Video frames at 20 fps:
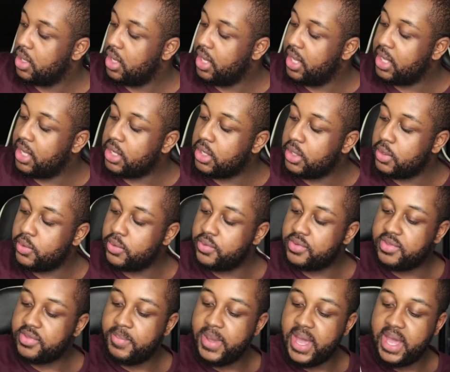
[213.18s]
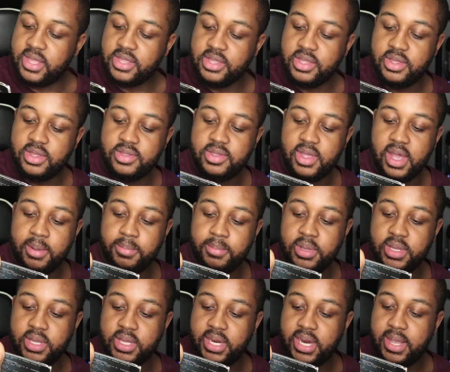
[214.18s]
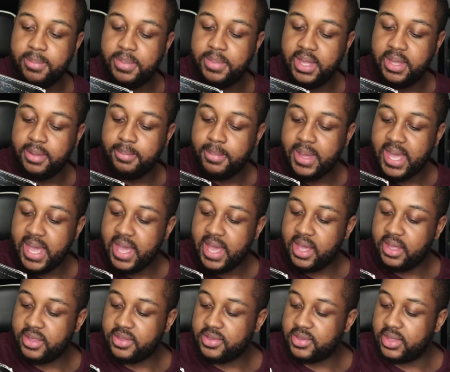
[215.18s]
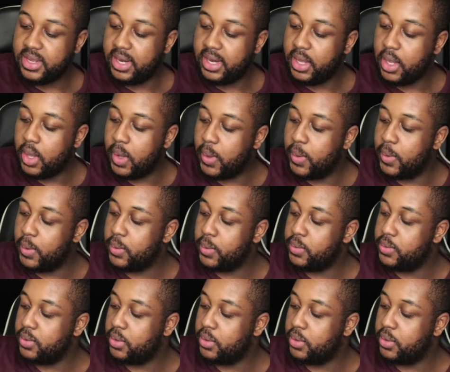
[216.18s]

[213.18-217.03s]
includes smashes I'm Good at Being Bad, Silly Ho.